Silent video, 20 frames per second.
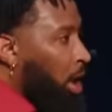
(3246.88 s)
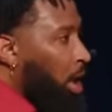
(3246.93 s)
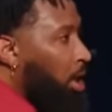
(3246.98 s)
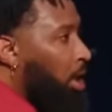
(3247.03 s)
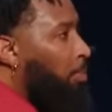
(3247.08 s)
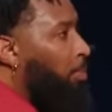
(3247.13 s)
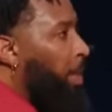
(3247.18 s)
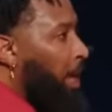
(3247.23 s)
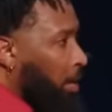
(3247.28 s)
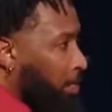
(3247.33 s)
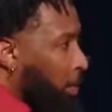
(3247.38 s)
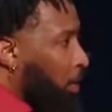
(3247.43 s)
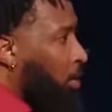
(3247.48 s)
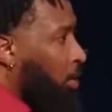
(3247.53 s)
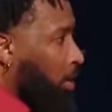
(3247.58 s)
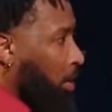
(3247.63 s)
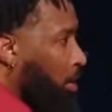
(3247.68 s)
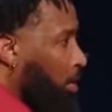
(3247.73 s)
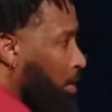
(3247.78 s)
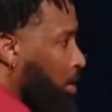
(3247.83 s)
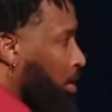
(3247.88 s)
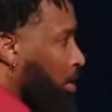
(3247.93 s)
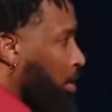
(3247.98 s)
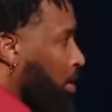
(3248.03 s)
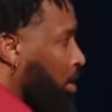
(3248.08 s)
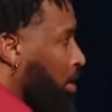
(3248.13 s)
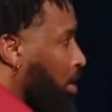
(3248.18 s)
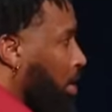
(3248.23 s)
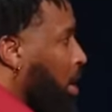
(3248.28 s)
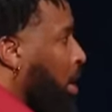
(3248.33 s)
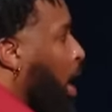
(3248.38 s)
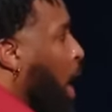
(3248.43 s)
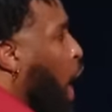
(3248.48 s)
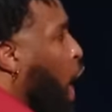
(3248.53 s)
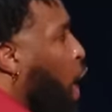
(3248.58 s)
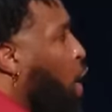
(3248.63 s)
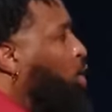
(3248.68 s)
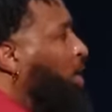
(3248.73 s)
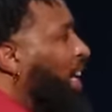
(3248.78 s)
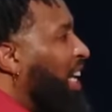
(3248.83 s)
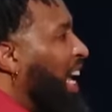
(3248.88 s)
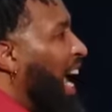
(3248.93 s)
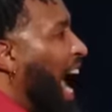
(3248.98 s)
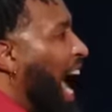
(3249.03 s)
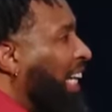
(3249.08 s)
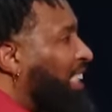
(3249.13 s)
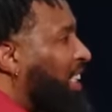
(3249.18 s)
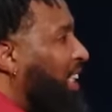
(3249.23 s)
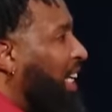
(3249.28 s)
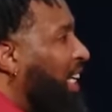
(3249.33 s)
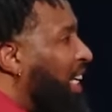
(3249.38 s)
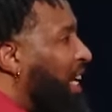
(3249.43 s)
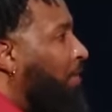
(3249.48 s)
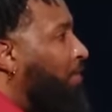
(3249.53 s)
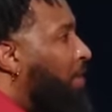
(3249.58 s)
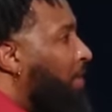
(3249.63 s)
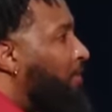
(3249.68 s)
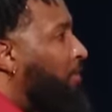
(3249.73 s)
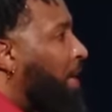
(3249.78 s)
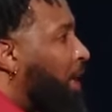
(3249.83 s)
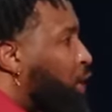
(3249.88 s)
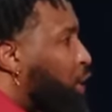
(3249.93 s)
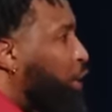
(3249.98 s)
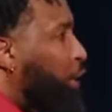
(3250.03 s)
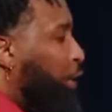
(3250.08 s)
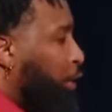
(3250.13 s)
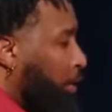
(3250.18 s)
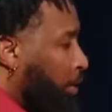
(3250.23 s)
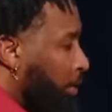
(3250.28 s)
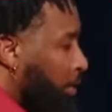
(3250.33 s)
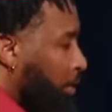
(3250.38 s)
The people. Who did he actually give the fish to?